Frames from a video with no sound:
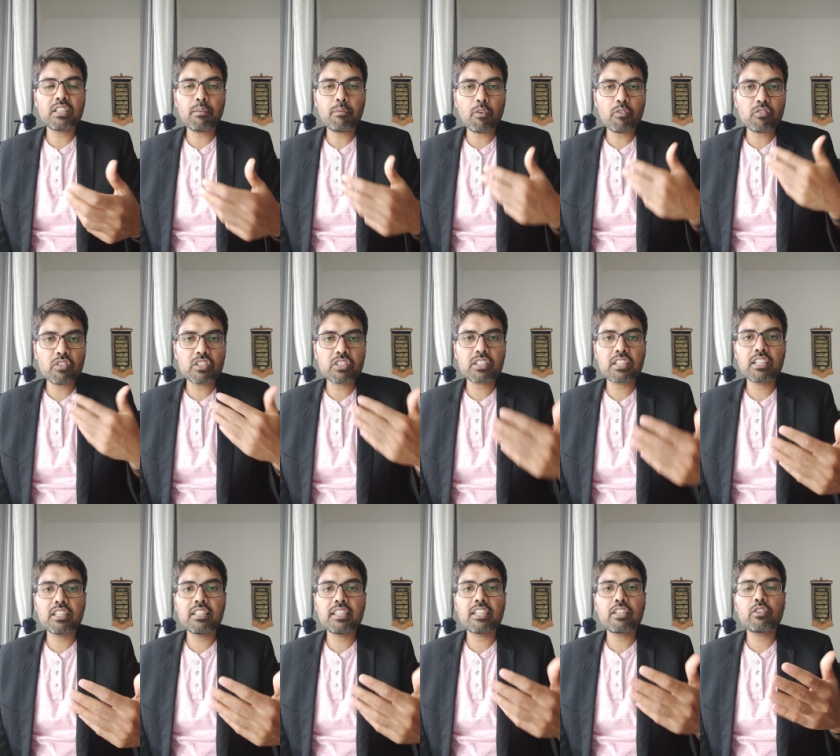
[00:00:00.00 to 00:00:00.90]
of the
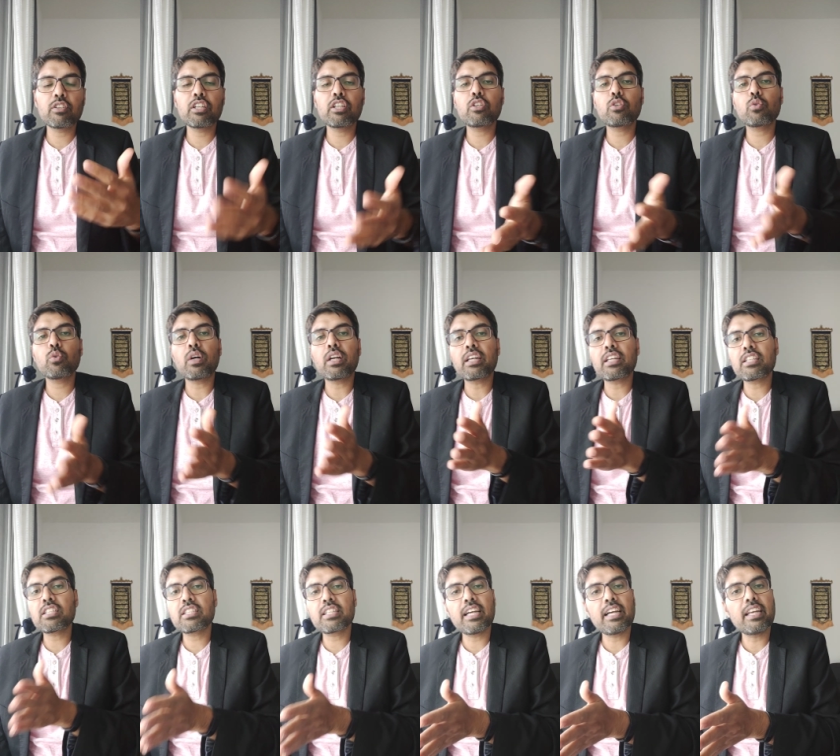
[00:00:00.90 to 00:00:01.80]
skills that you need to
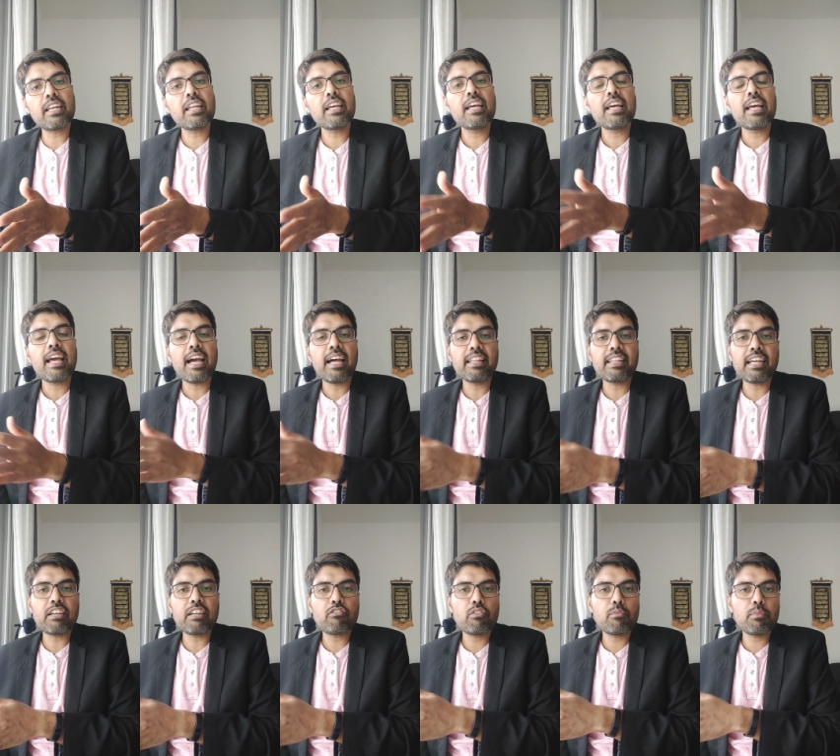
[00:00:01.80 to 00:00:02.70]
understand, and
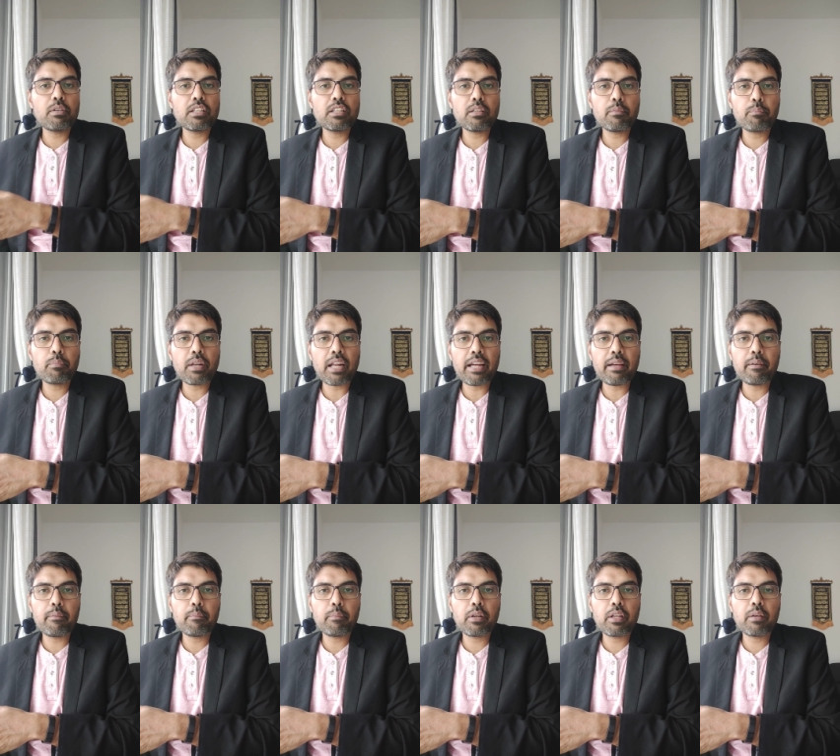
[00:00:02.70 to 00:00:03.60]
that will be in the
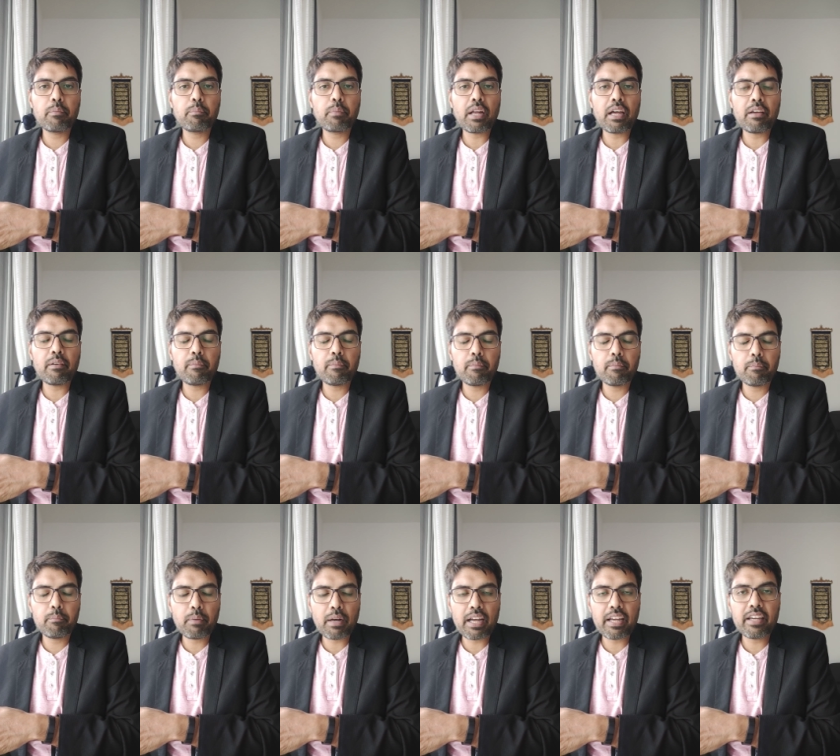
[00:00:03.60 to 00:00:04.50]

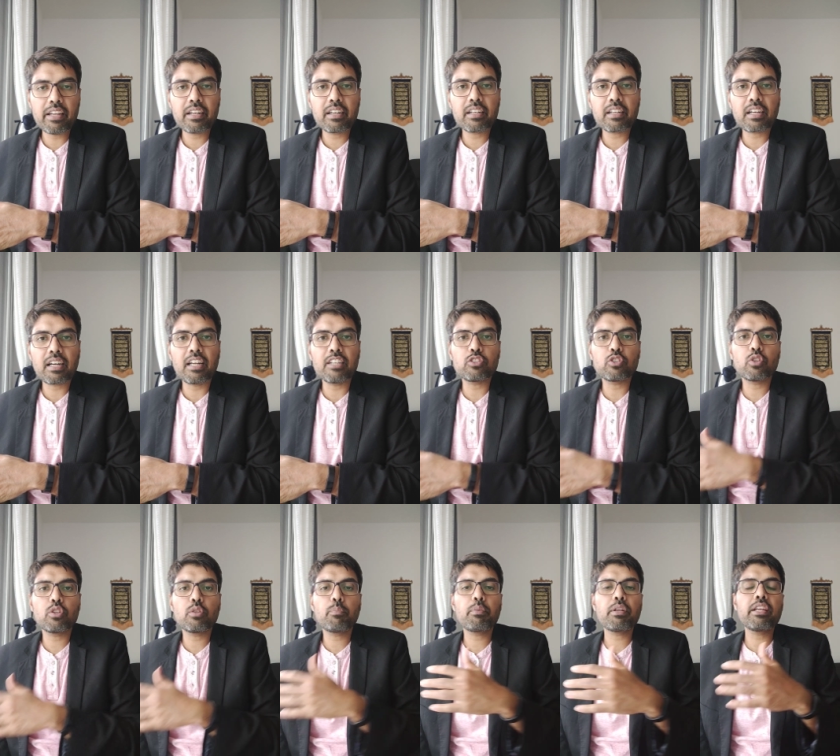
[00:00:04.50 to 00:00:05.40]
prior class. So
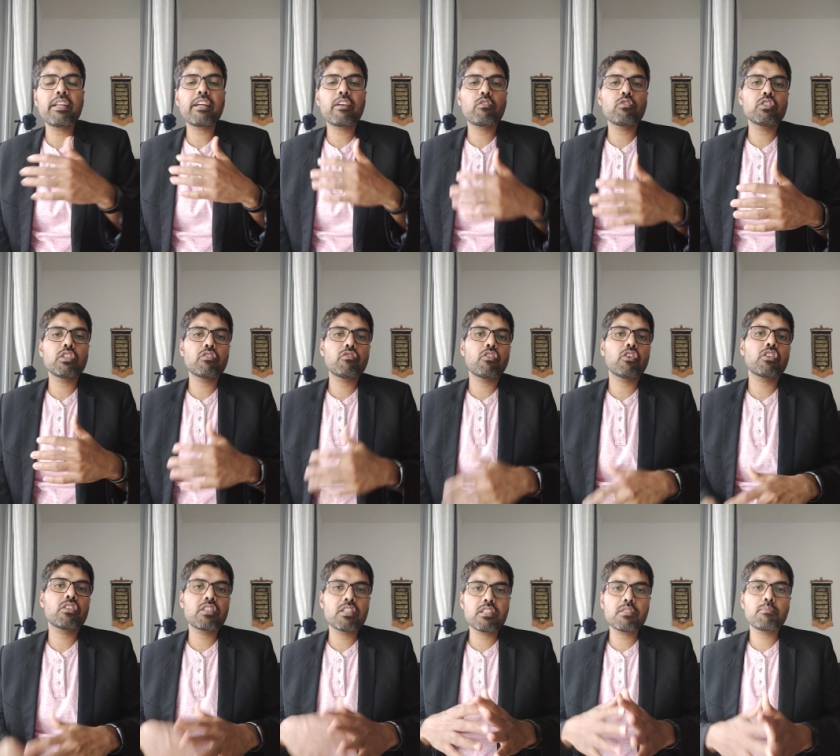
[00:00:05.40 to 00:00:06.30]
the prerequisite for
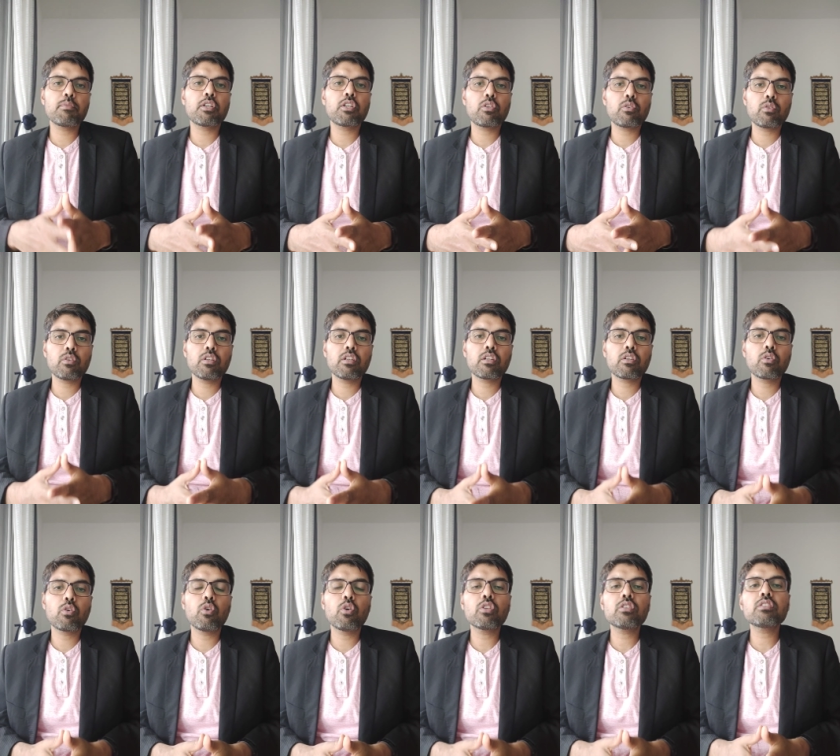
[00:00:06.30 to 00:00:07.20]
this particular
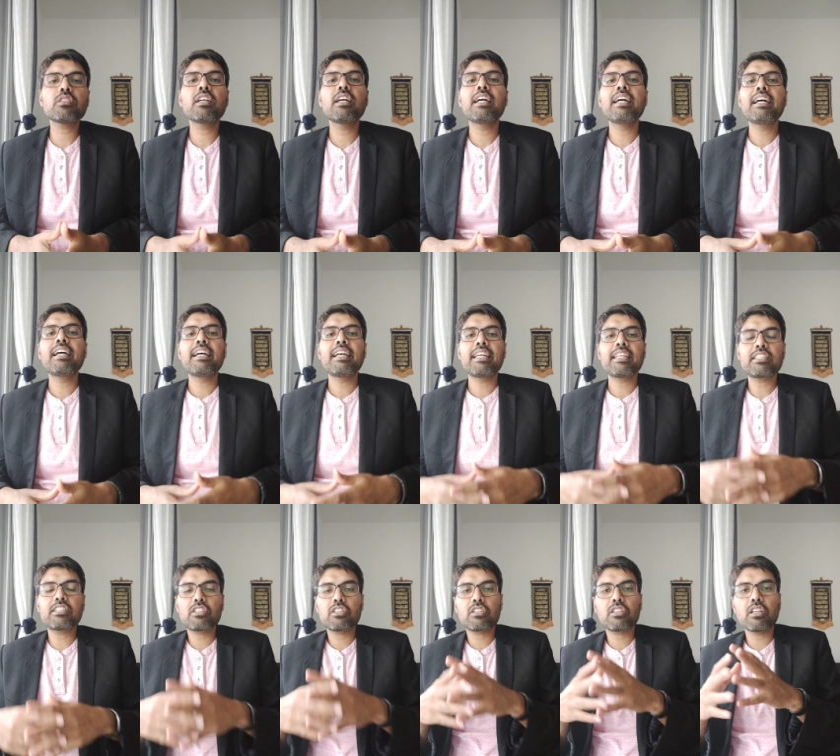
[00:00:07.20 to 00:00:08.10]
course
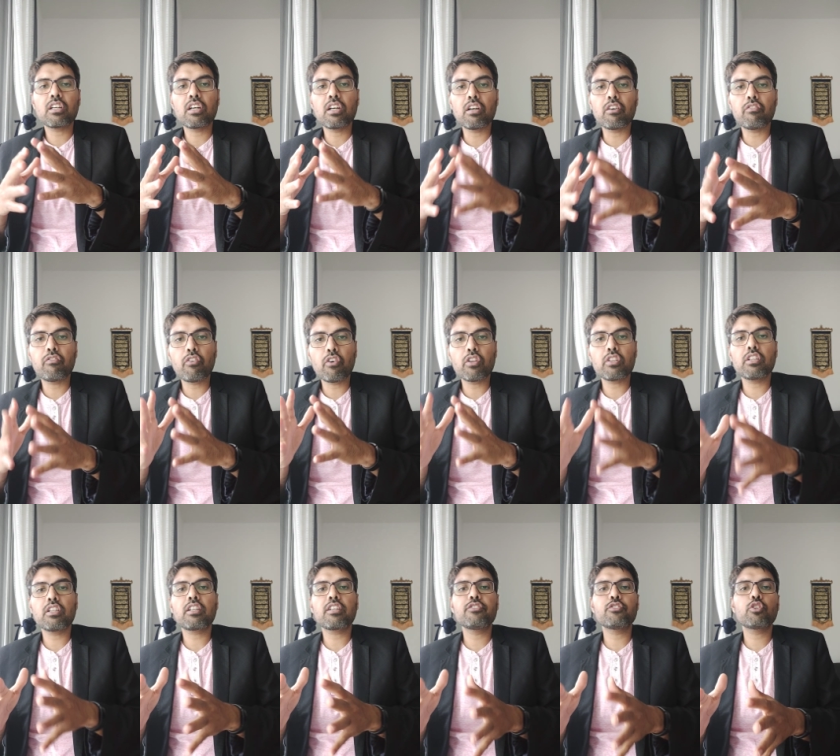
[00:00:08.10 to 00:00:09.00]
is for
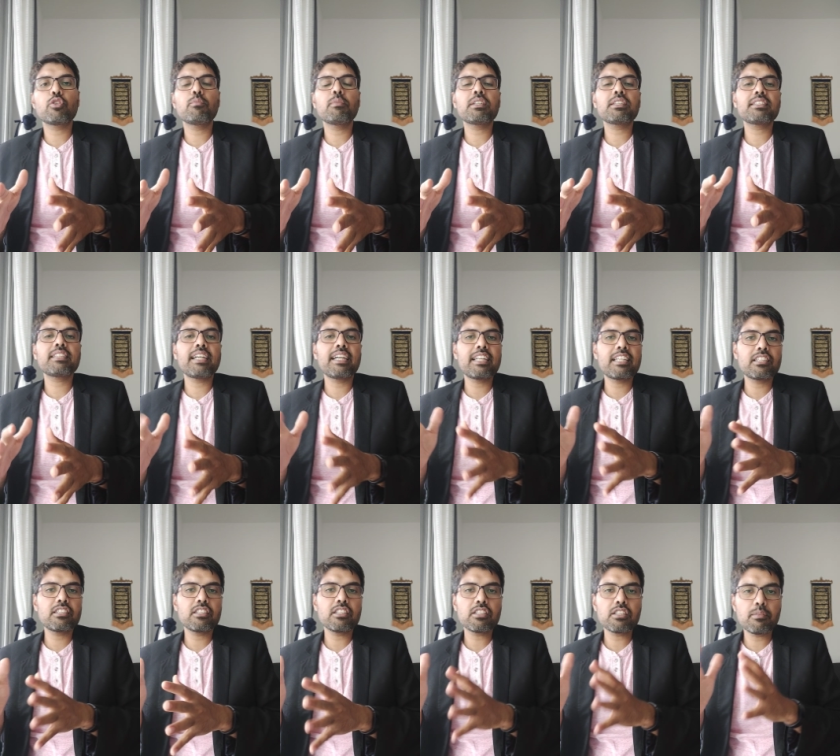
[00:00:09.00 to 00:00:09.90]
the consumer side
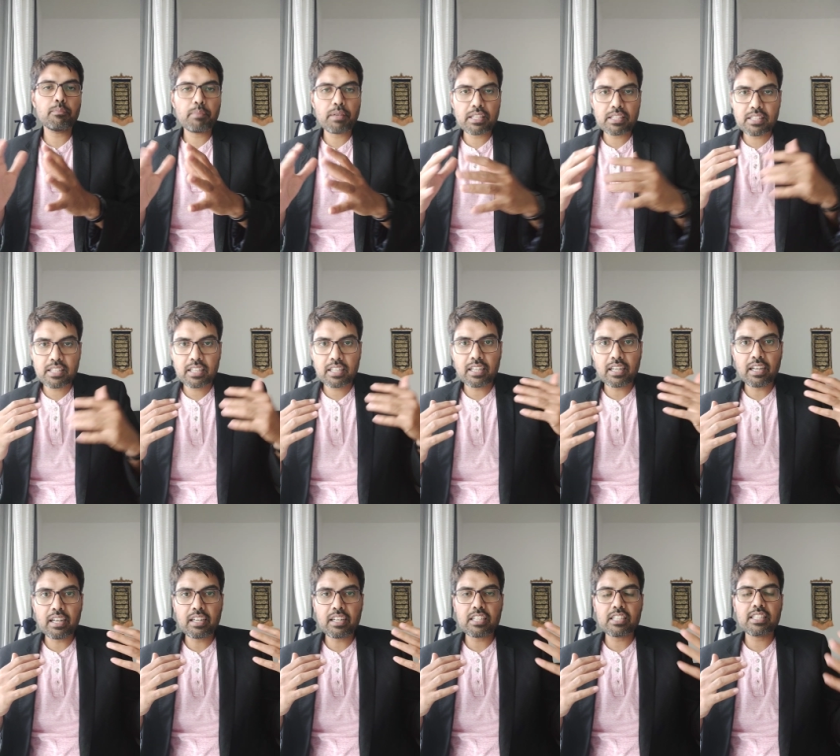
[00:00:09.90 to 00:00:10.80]
is just the basic
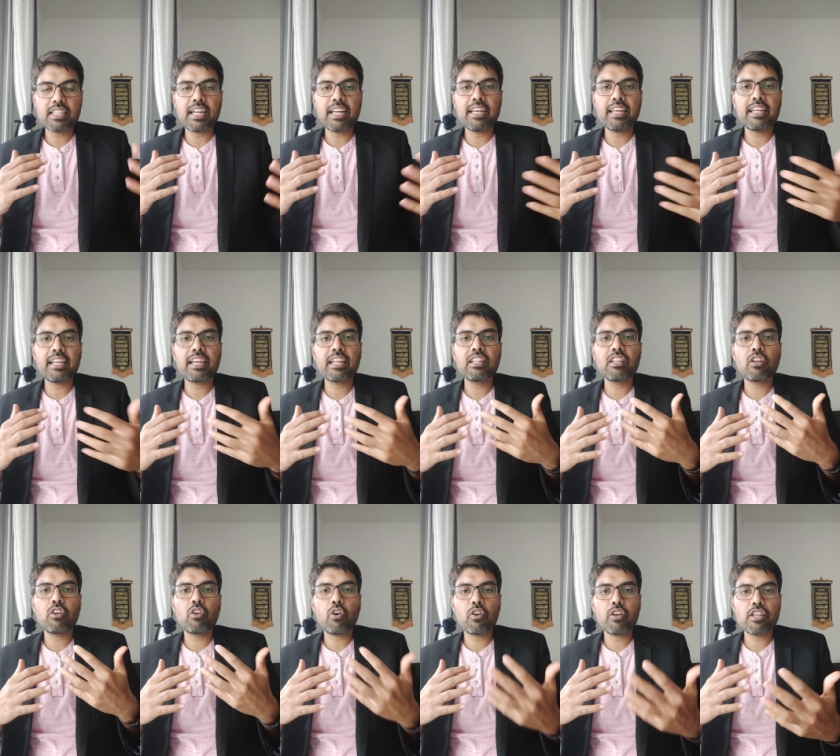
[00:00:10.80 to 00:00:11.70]
understanding and the
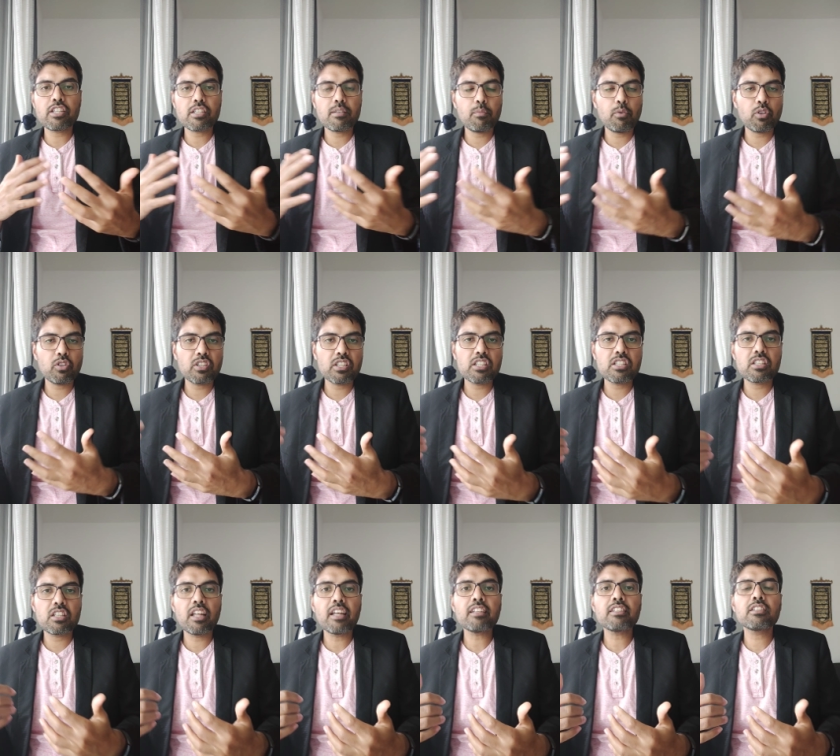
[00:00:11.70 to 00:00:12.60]
knowledge about these
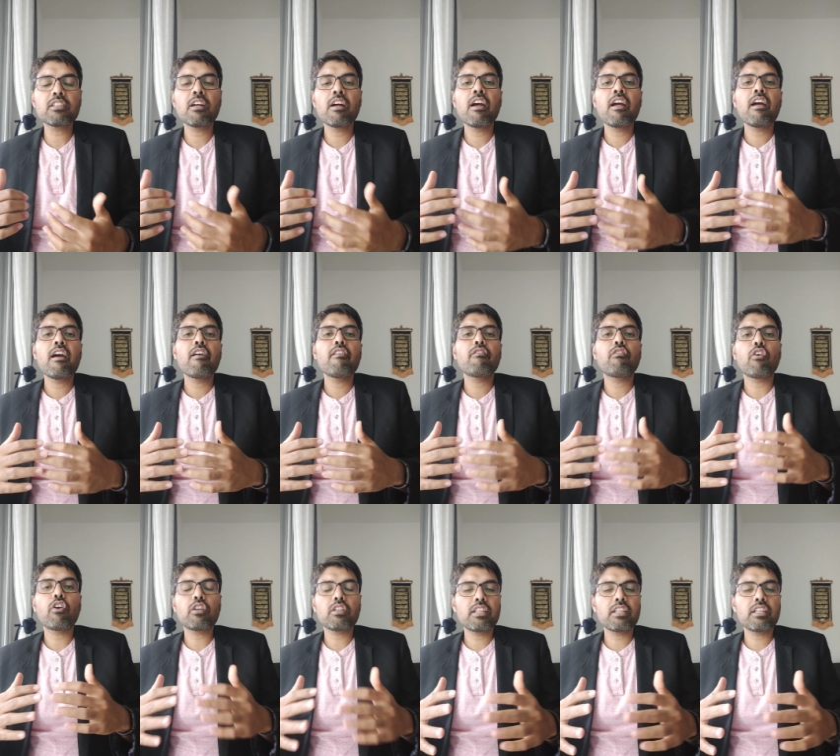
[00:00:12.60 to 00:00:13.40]
things. For